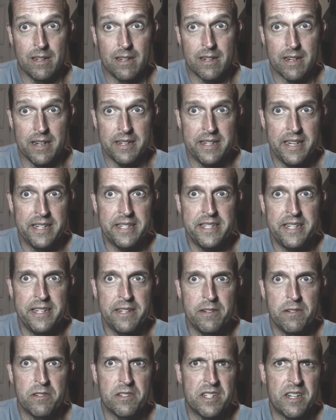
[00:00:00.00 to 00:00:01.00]

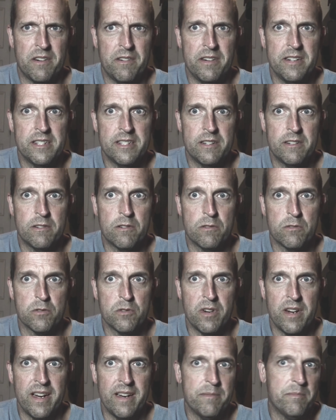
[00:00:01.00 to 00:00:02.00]
condensing units are internal
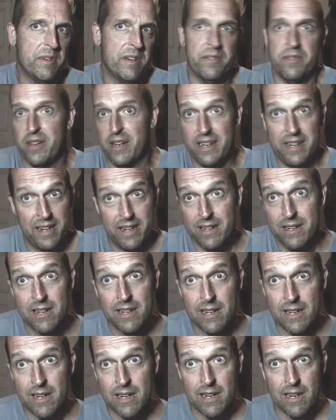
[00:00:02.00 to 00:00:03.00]
drive, but they
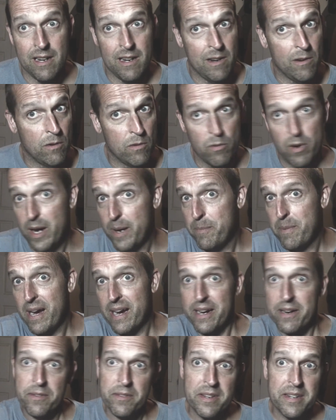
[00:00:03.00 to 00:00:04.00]
way
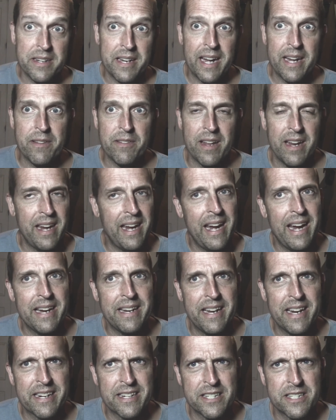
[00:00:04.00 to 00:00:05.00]
back in the day they
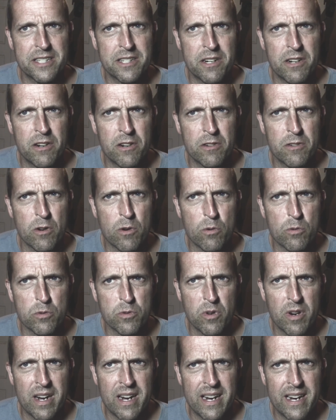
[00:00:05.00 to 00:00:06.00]
had external
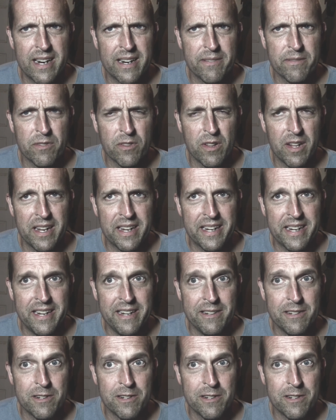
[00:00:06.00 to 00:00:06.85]
drive, like